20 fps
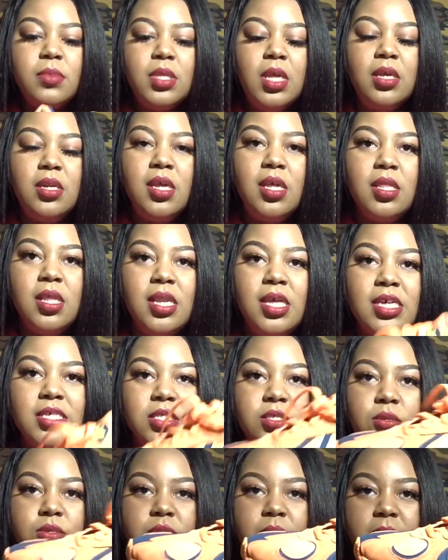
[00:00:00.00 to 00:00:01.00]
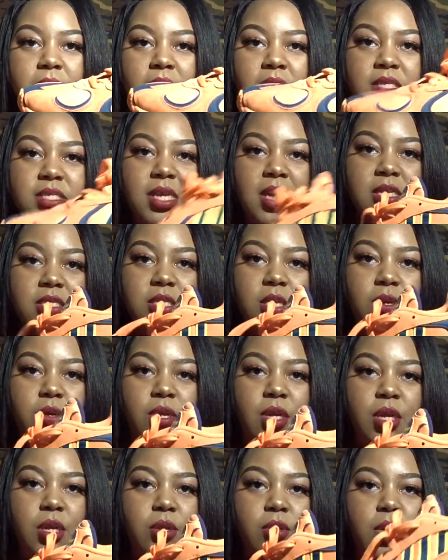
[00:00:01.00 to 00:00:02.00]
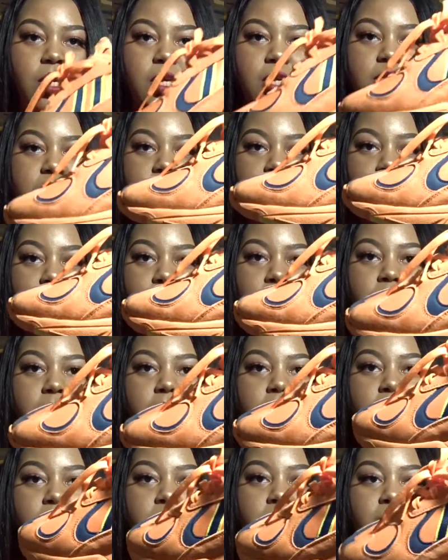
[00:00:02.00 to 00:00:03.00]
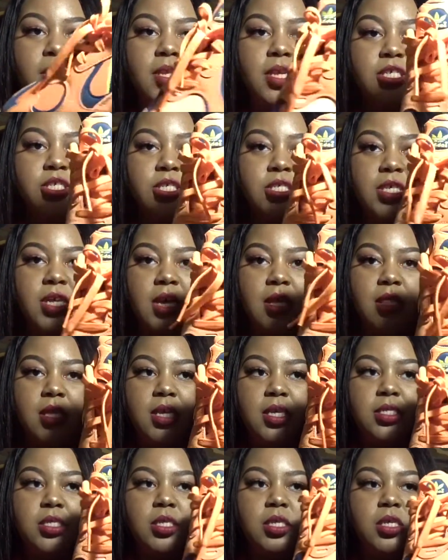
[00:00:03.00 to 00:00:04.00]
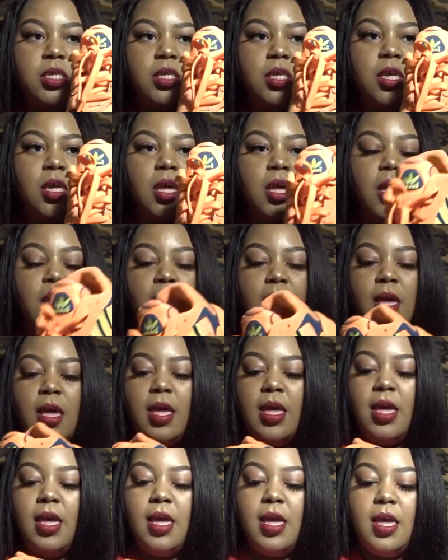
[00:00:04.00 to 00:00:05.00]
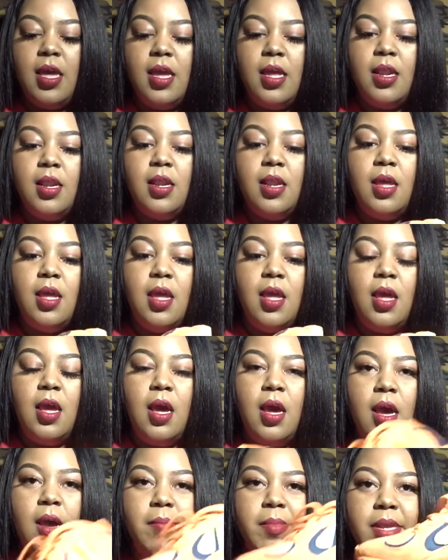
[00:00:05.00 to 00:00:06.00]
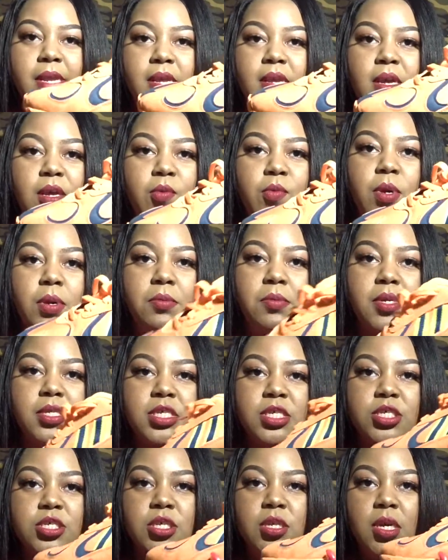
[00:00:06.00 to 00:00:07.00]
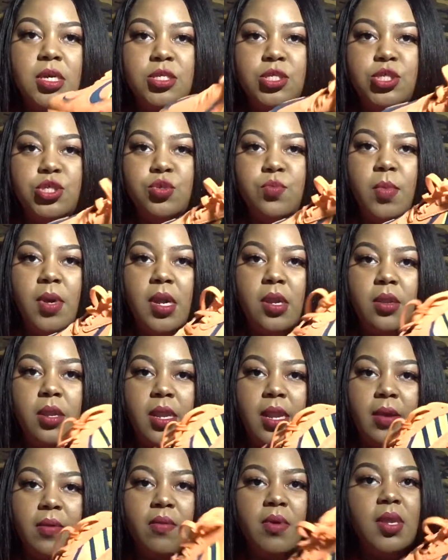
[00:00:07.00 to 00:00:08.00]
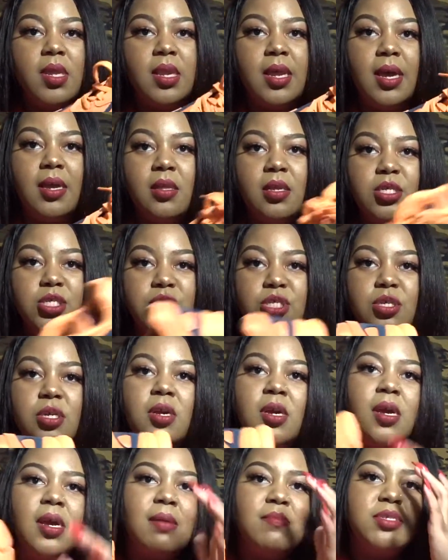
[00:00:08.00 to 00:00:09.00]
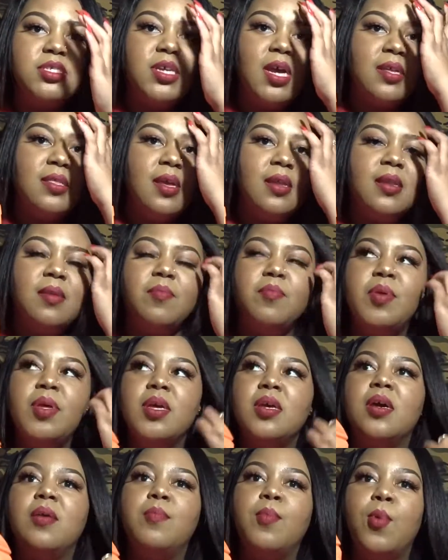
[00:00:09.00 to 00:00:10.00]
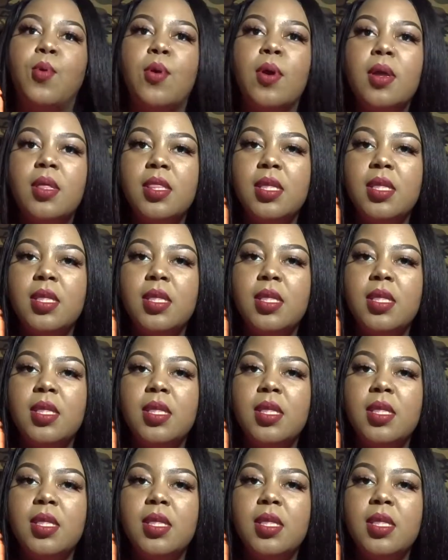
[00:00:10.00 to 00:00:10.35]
nonetheless, throw some thick socks on and you're good to go. But that's just how these look. And the young one was a shoe model that I really liked this year. I'm shocked I didn't pick up more of